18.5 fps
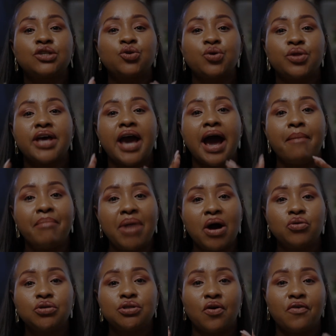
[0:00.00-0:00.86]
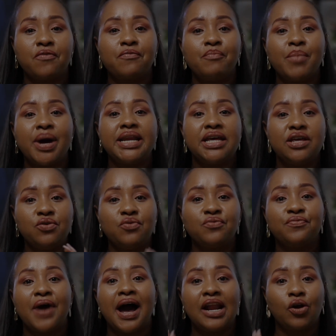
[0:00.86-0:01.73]
to the amount of money
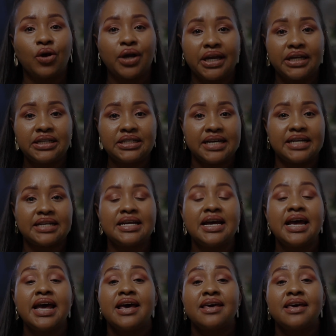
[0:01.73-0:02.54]
you've allocated